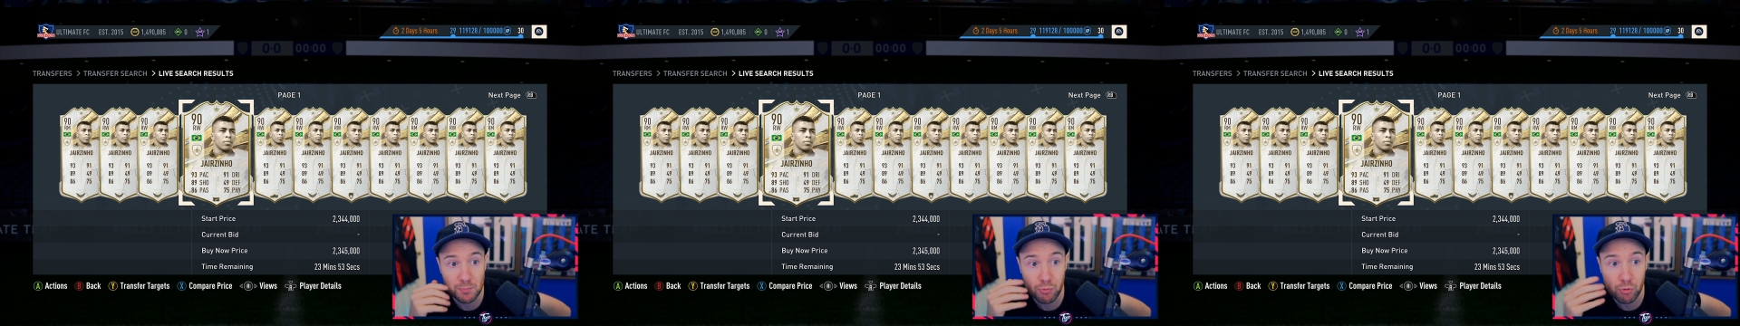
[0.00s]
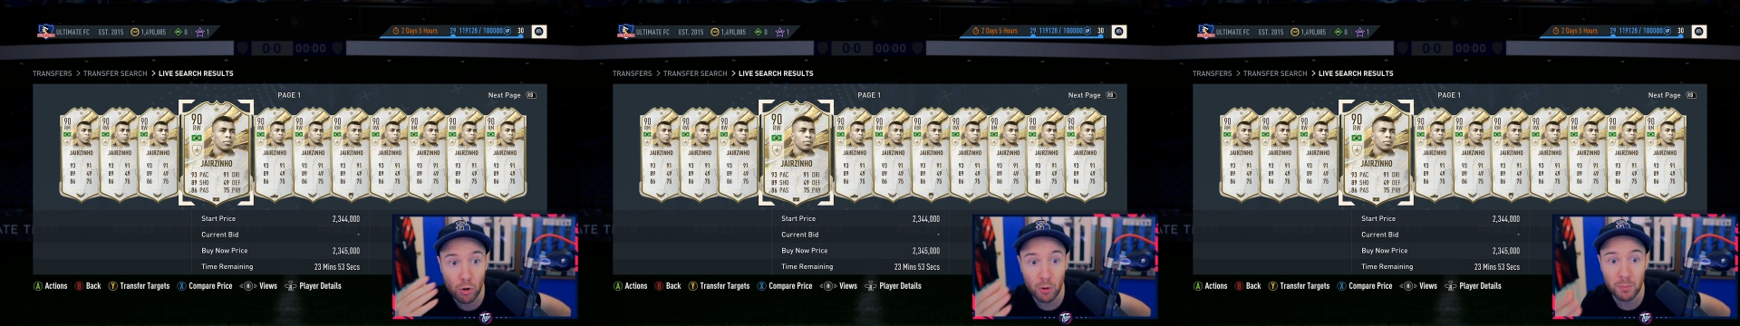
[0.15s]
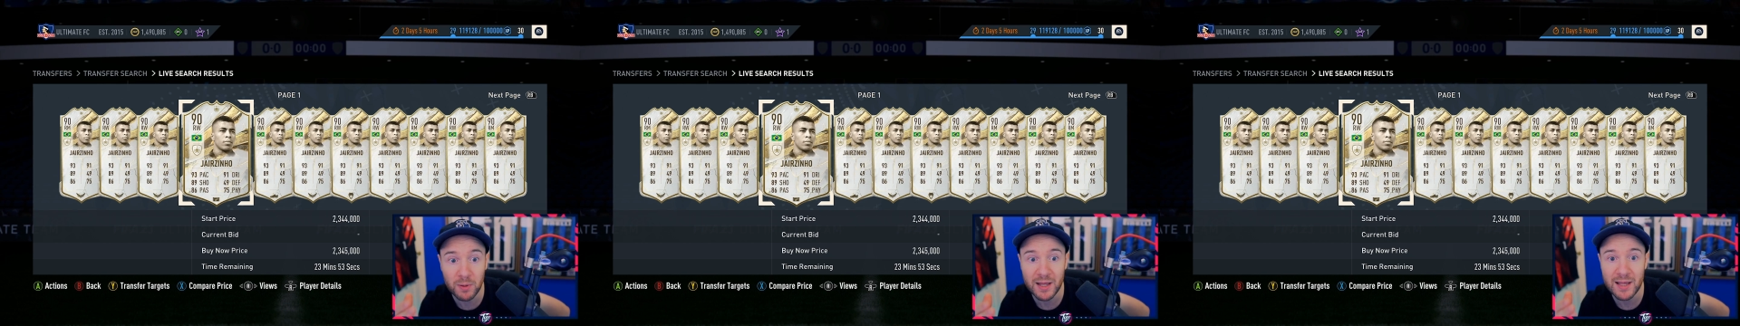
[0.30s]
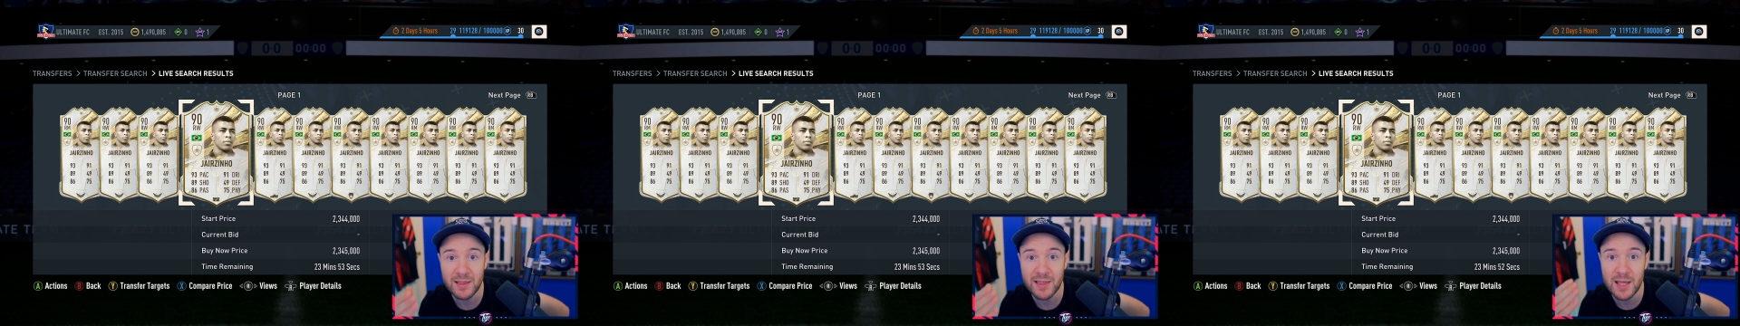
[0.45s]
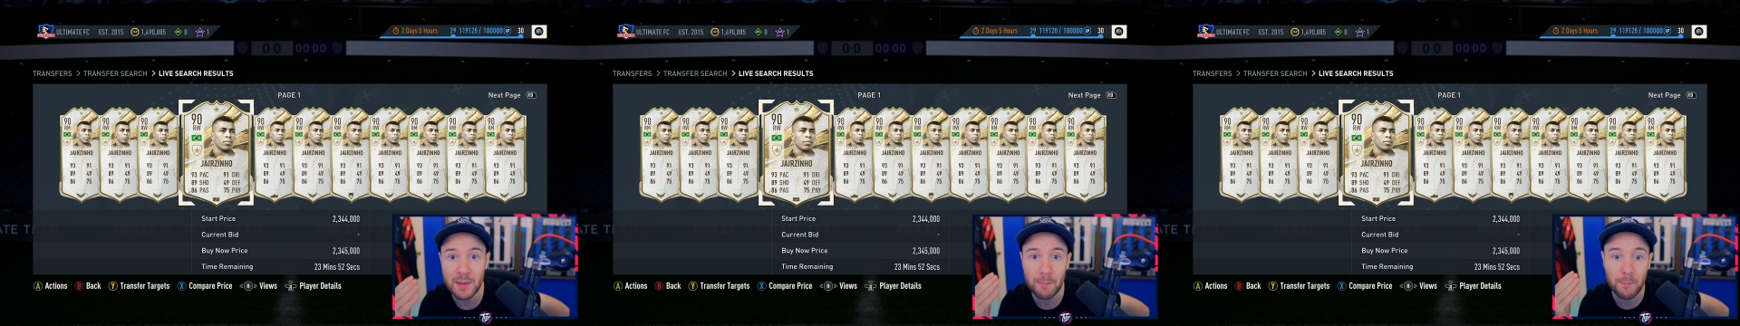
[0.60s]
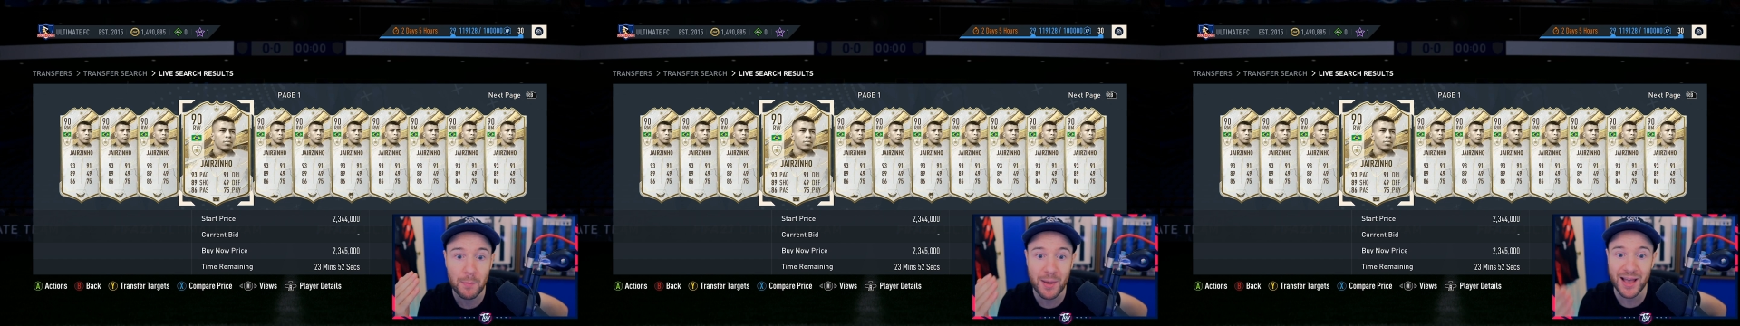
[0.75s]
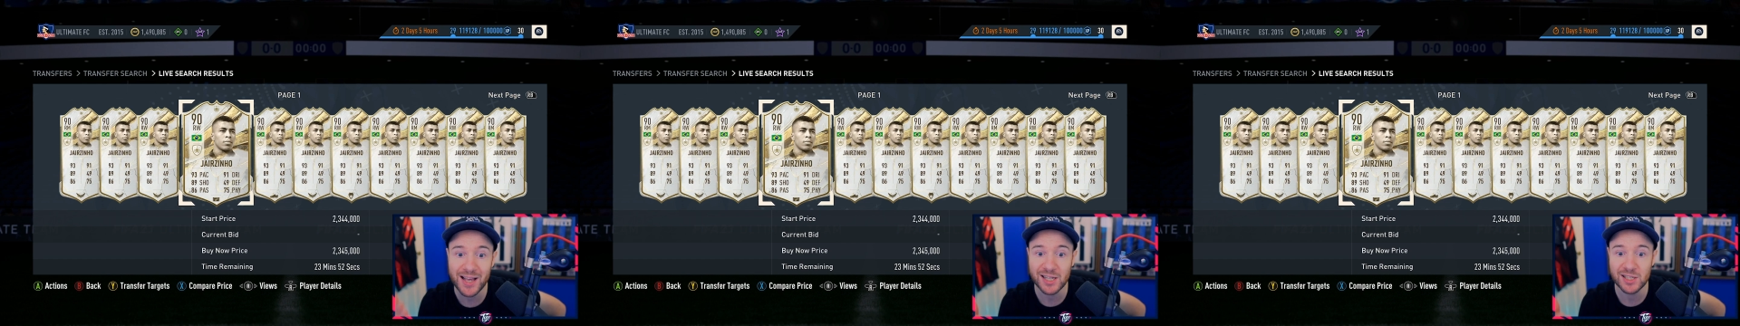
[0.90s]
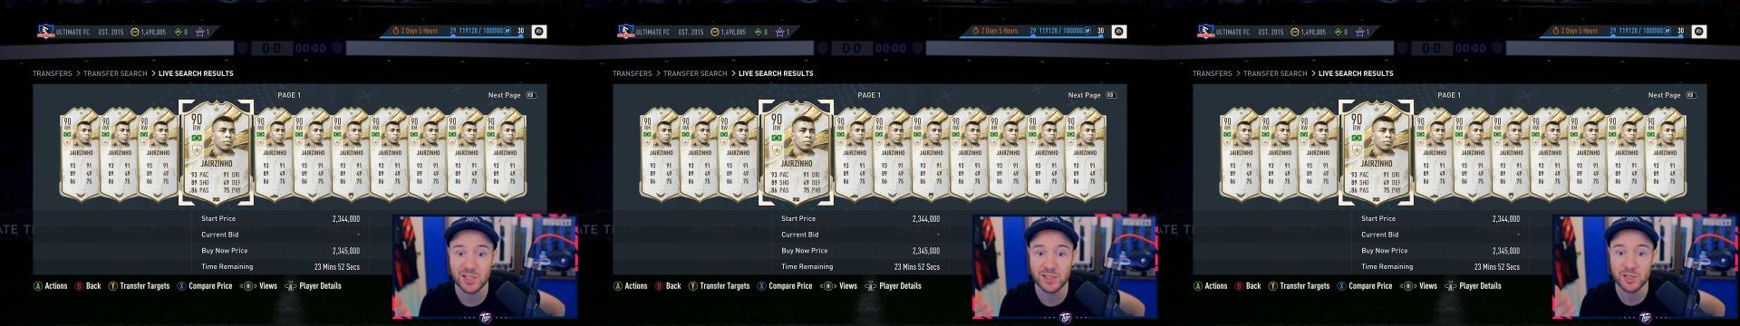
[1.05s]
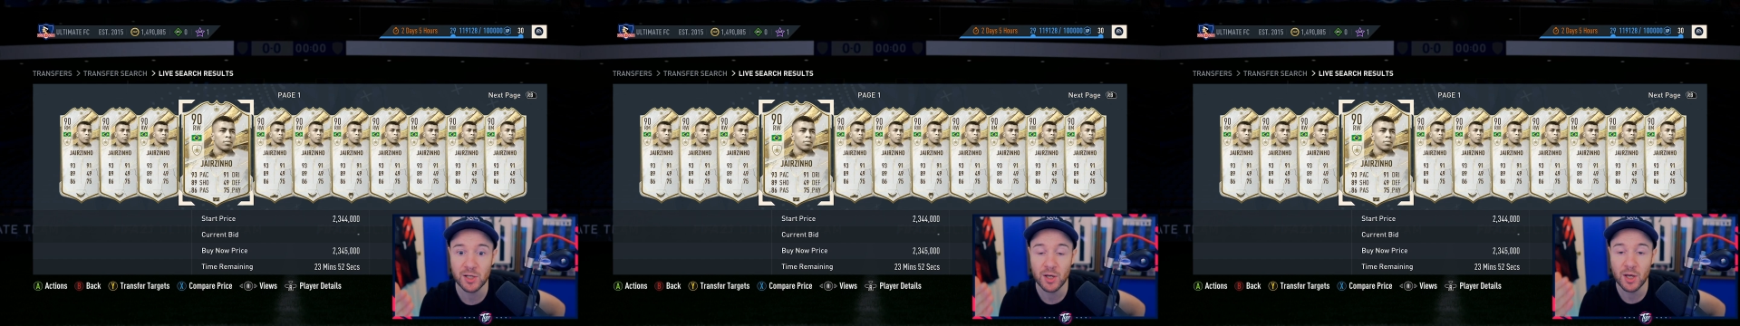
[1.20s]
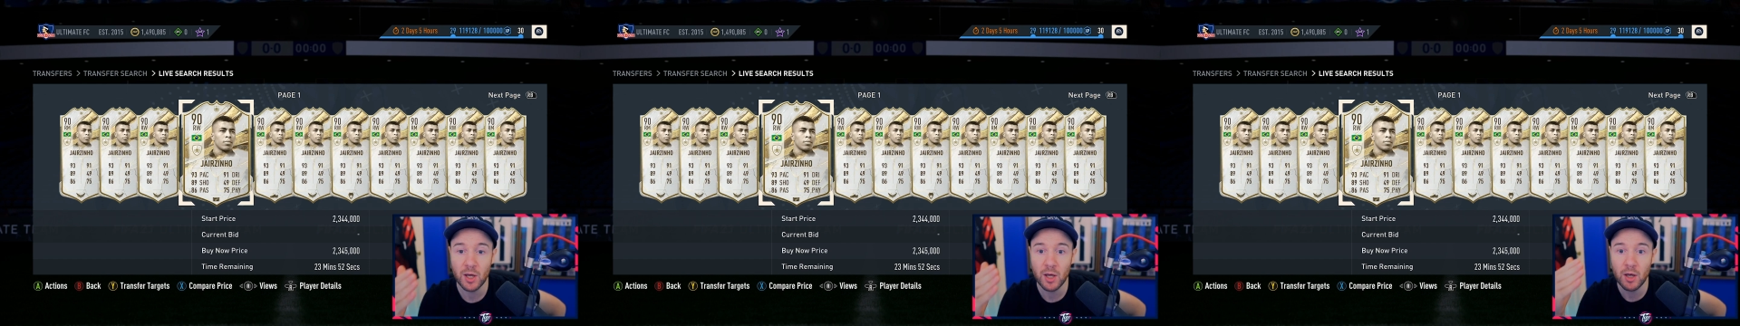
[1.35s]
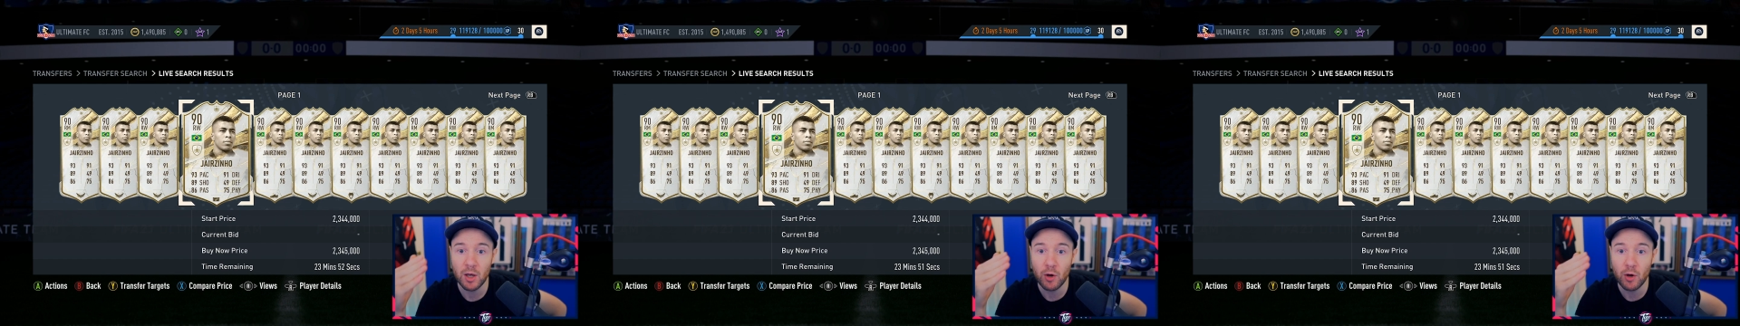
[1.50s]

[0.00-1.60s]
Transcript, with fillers: probably the best